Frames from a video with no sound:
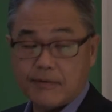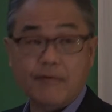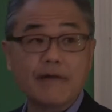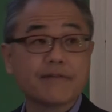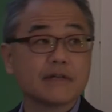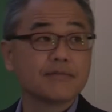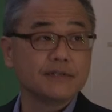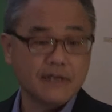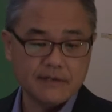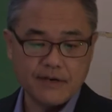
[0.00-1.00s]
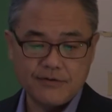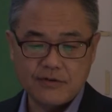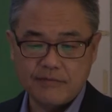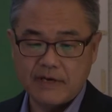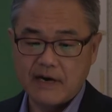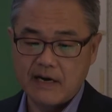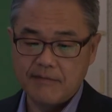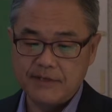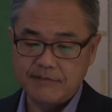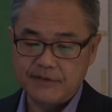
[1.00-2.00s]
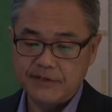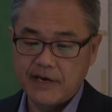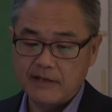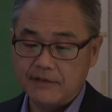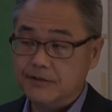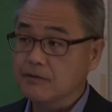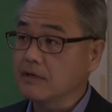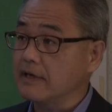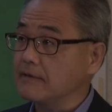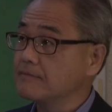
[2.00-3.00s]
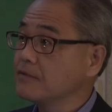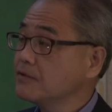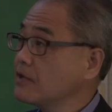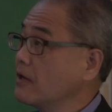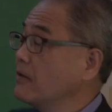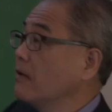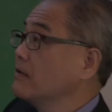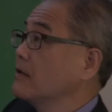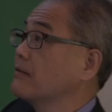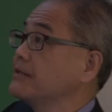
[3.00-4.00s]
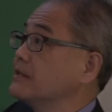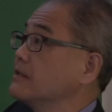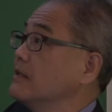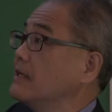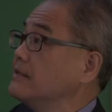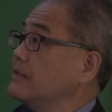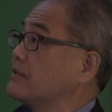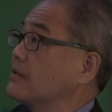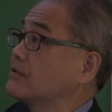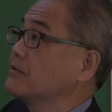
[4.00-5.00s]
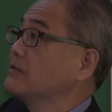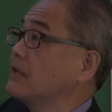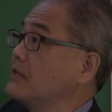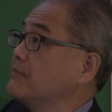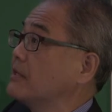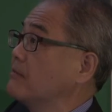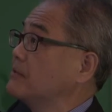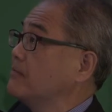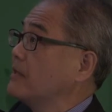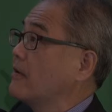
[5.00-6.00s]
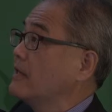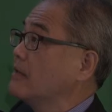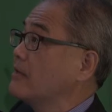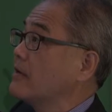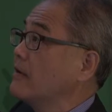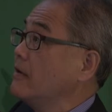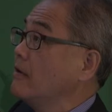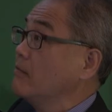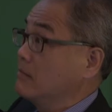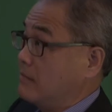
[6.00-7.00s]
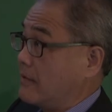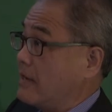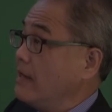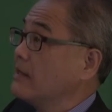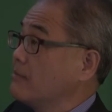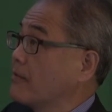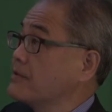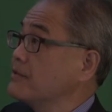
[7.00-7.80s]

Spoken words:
graphical presentation of economies of scale in schooling. So on the horizontal axis, the school size becomes bigger and bigger, okay, and the more